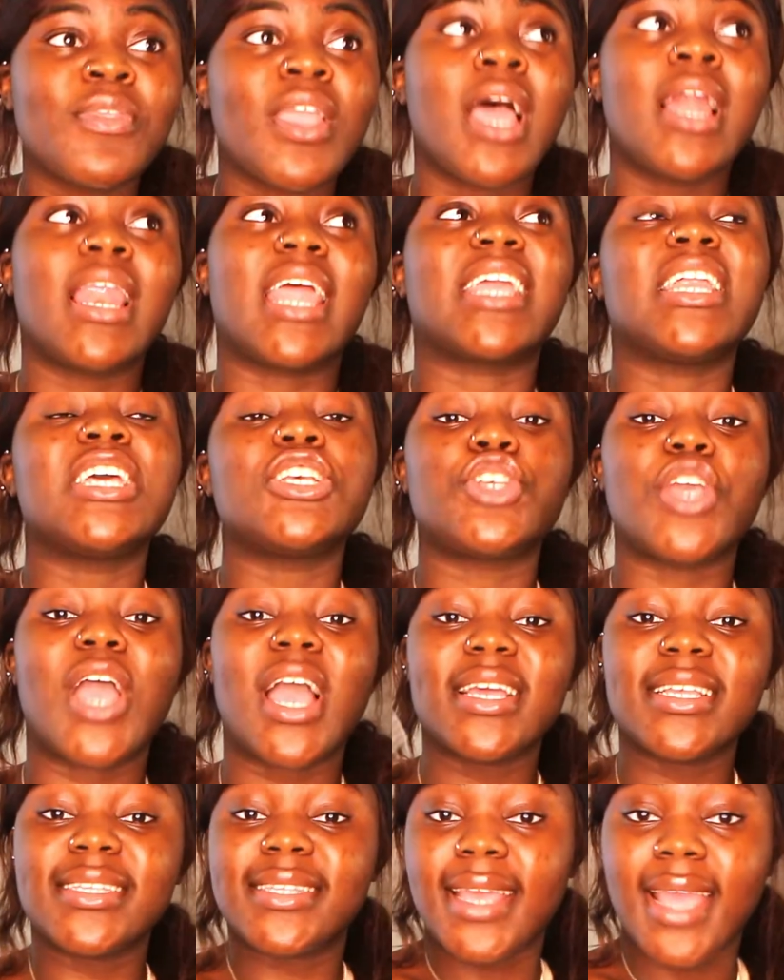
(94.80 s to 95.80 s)
Like, I
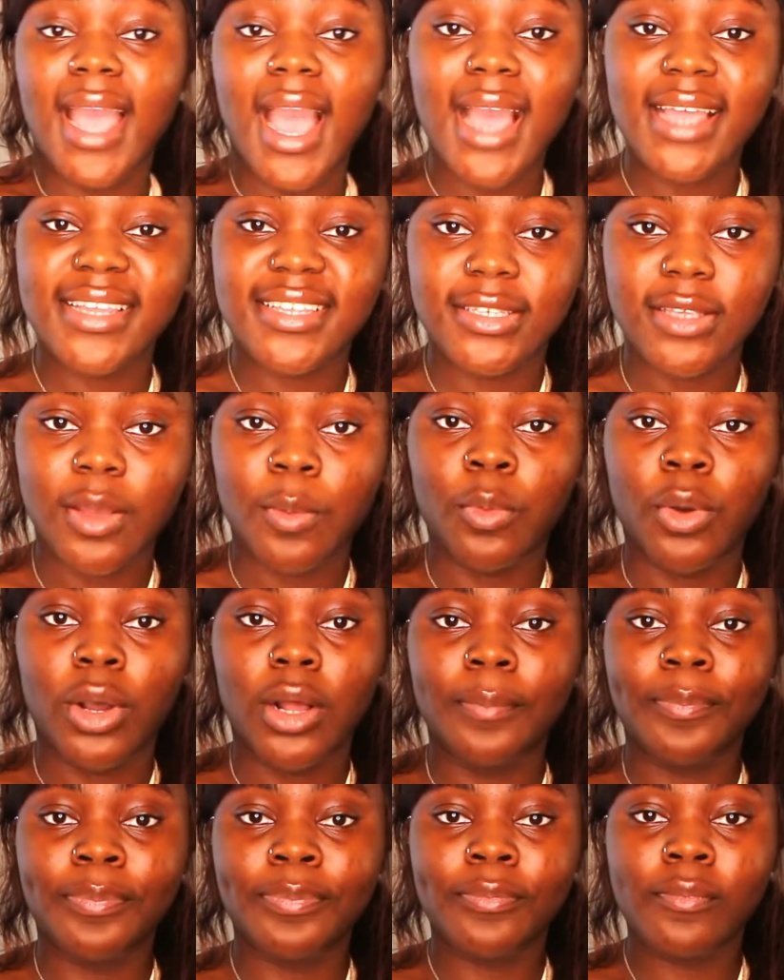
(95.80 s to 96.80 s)
could say hi to
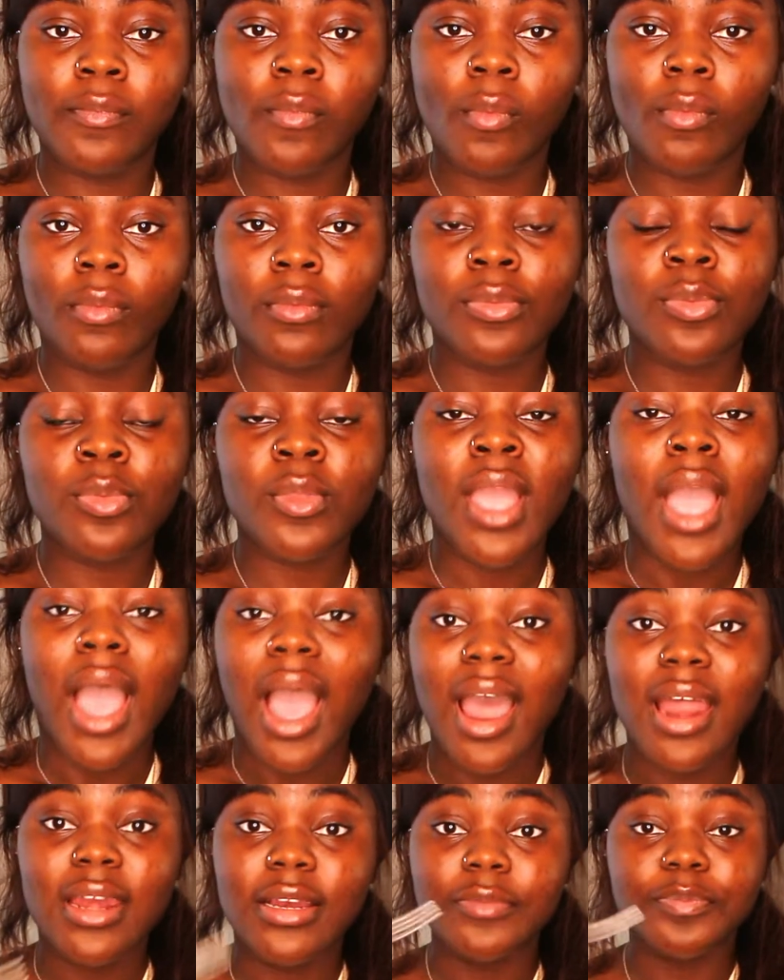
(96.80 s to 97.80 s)
someone
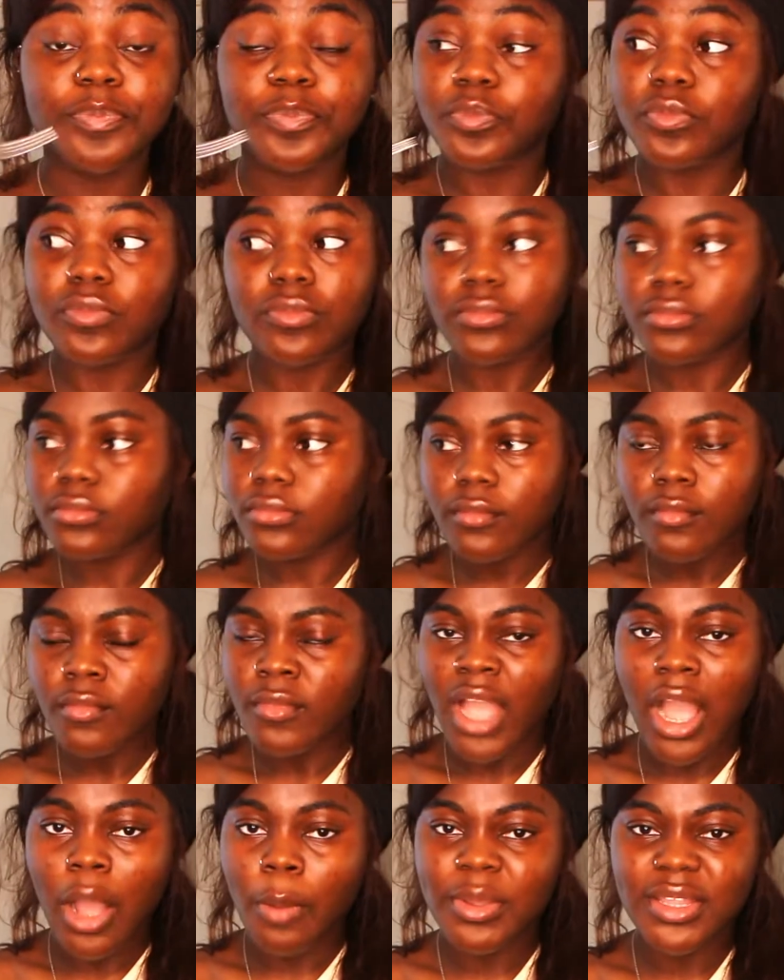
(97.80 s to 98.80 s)
and
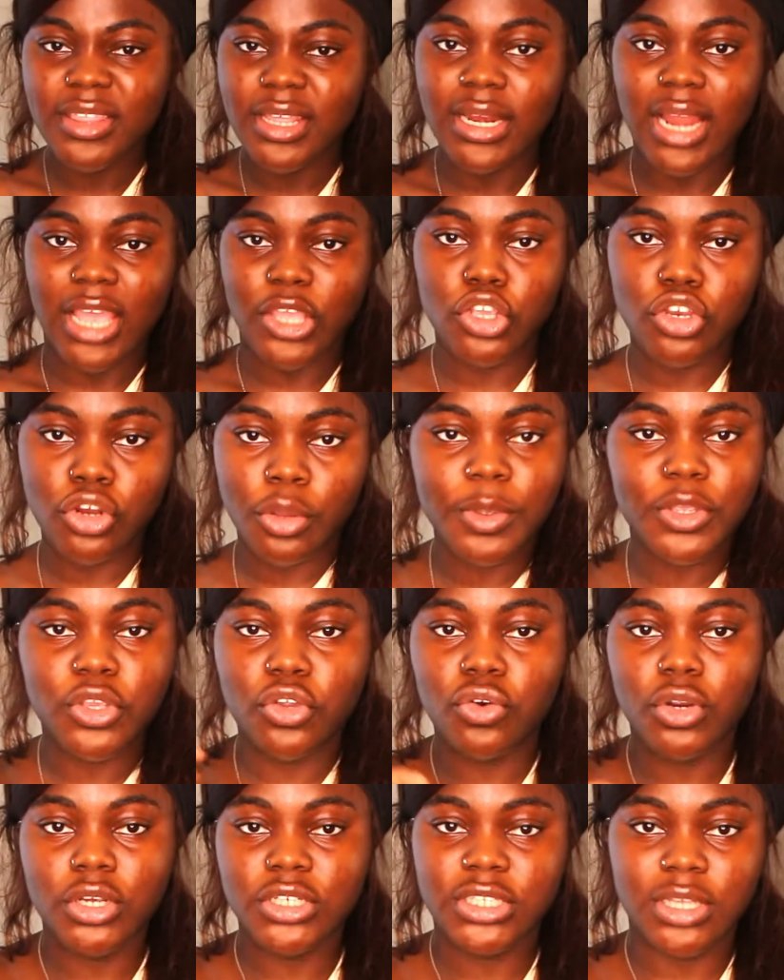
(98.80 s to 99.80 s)
I'll be like, you know when you
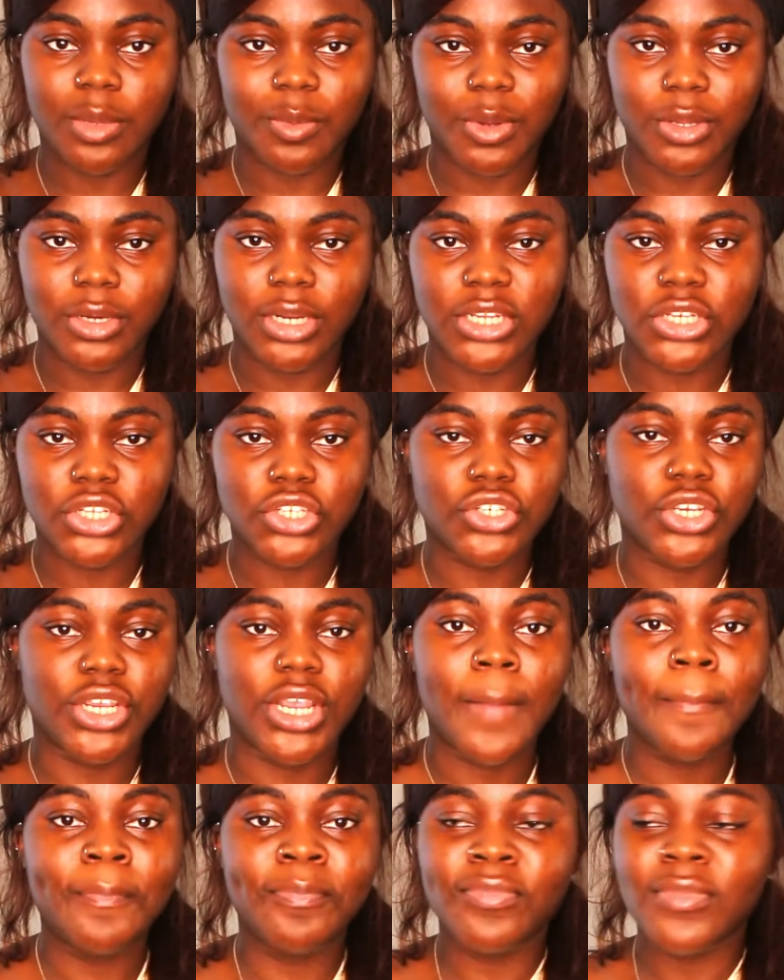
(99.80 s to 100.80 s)
cross someone in the
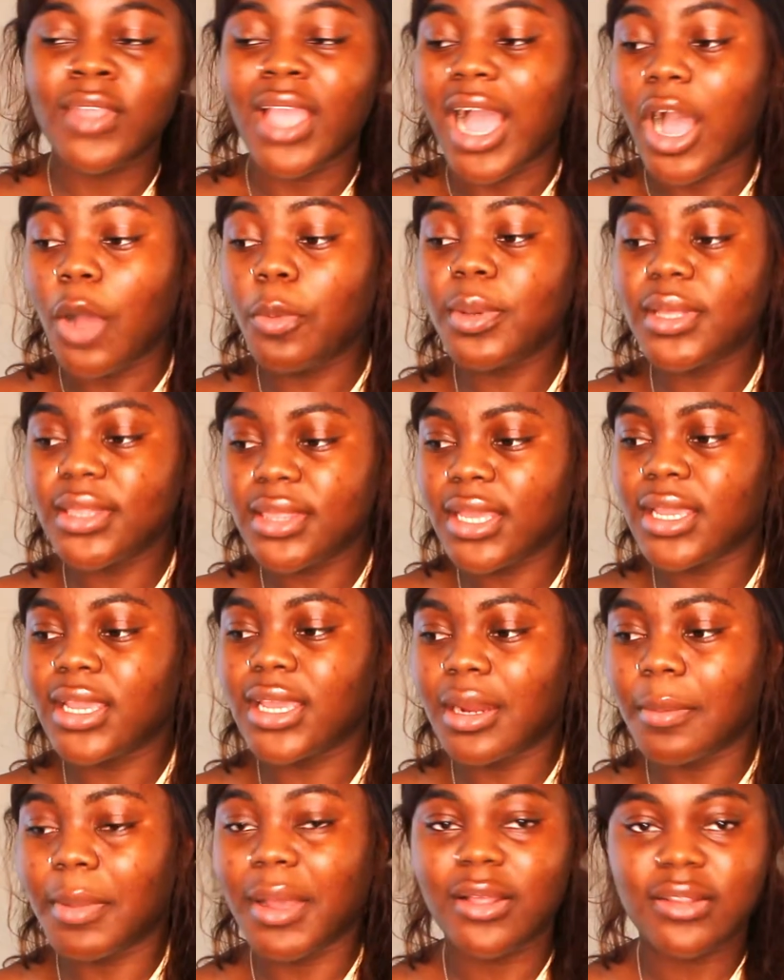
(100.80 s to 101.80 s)
street, I'll be thinking
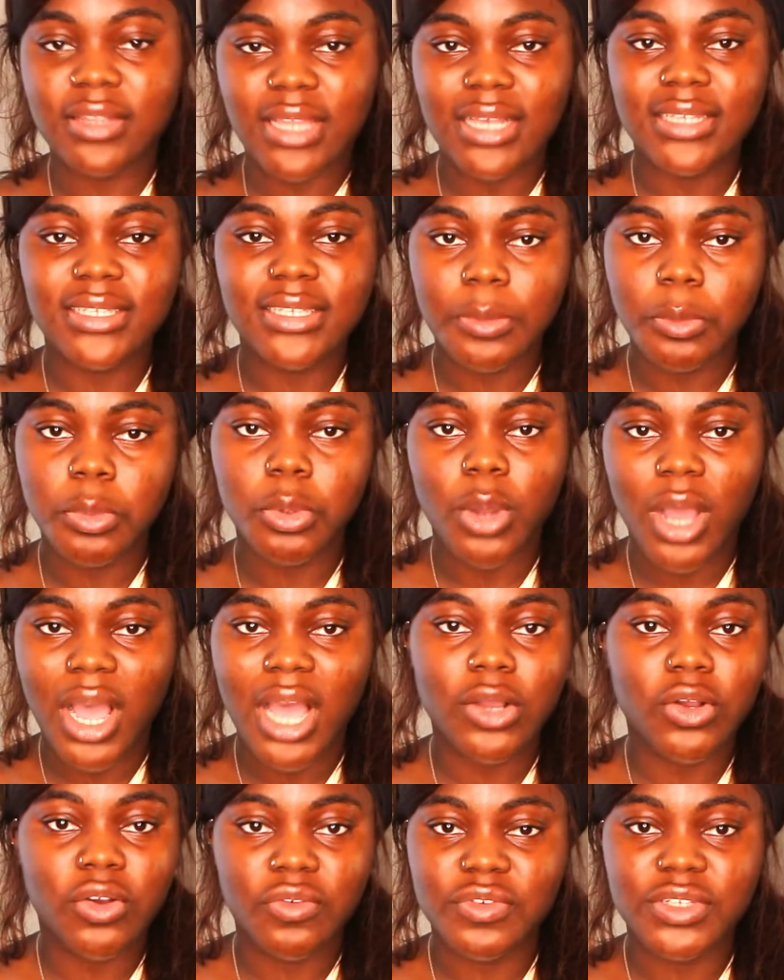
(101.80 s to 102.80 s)
about that simple
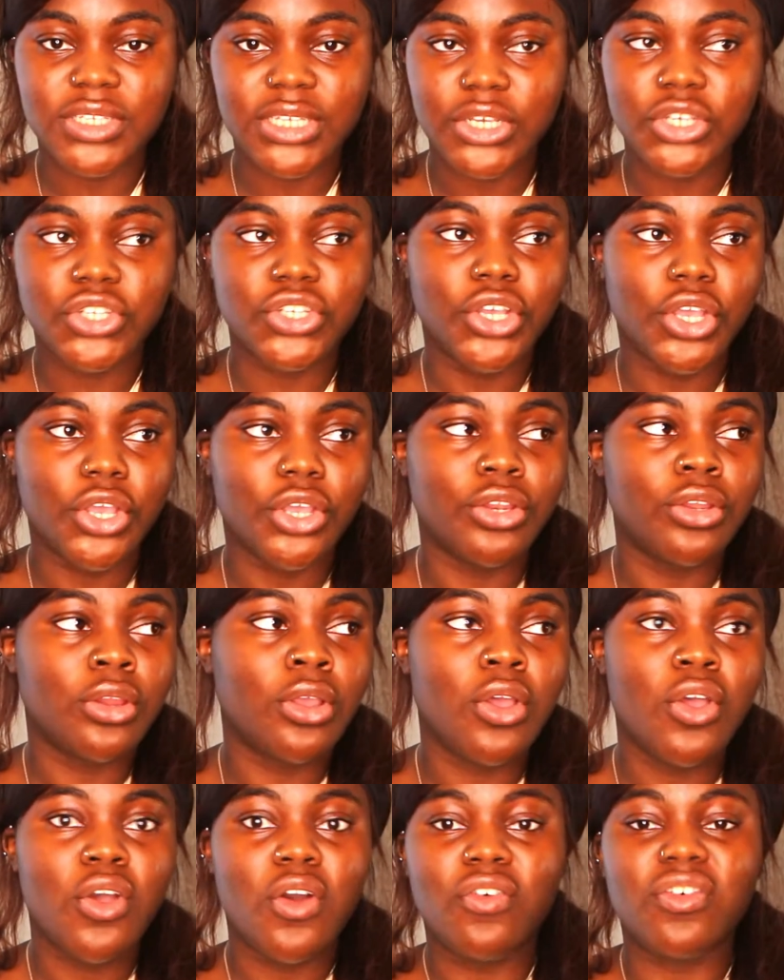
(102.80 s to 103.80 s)
hi conversation
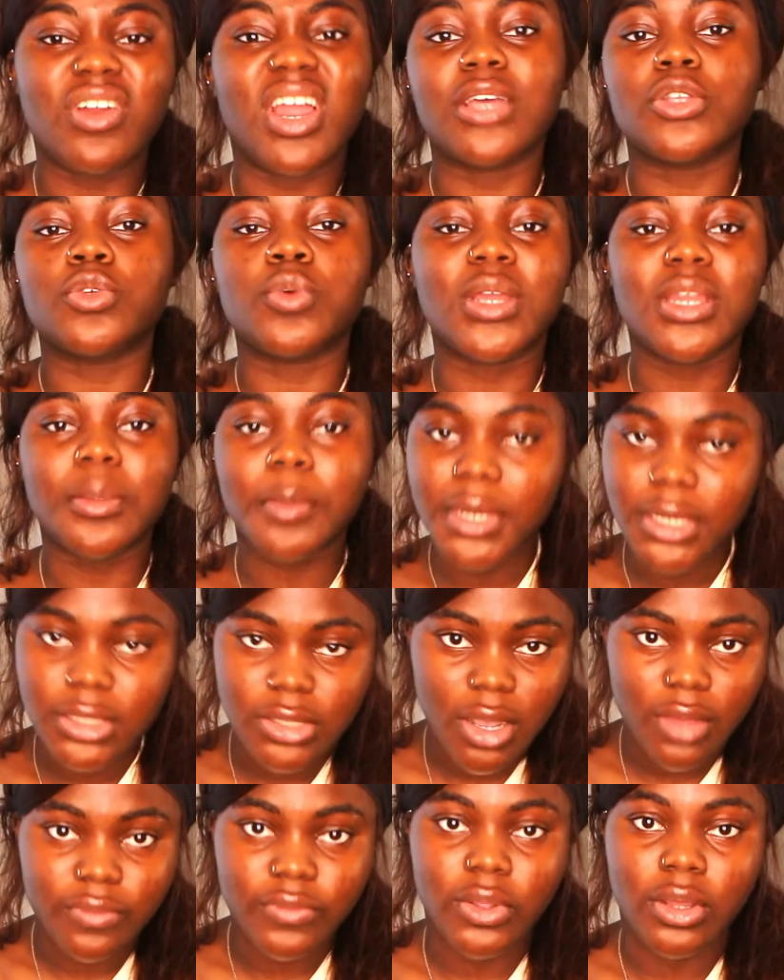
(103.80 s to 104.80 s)
for like 20 minutes
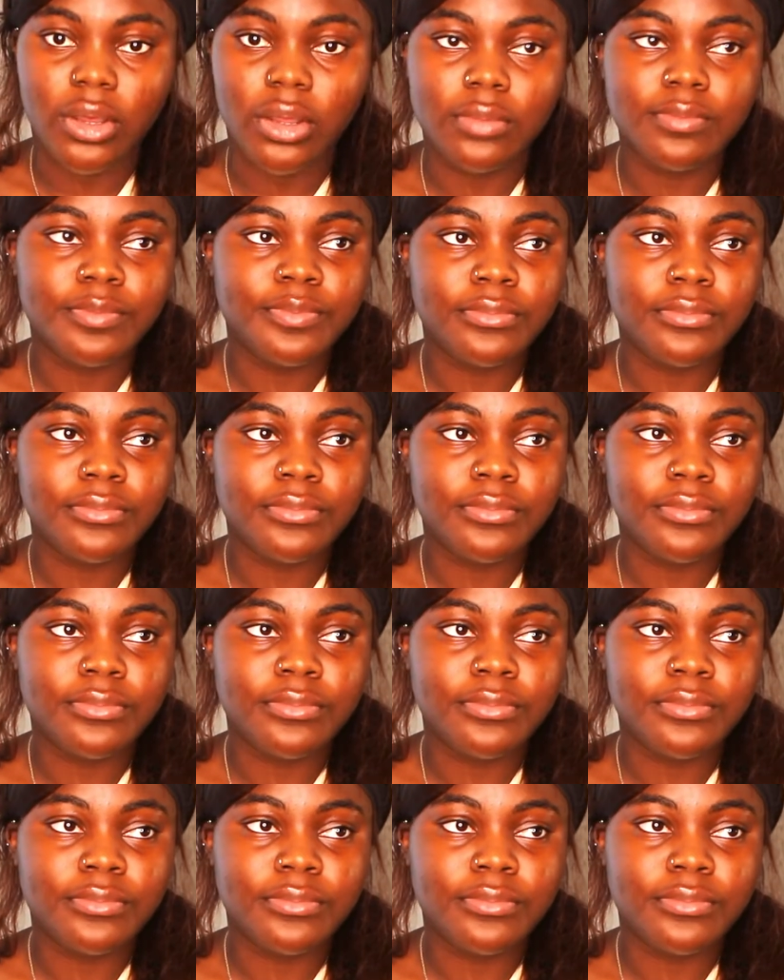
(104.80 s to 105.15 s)
after.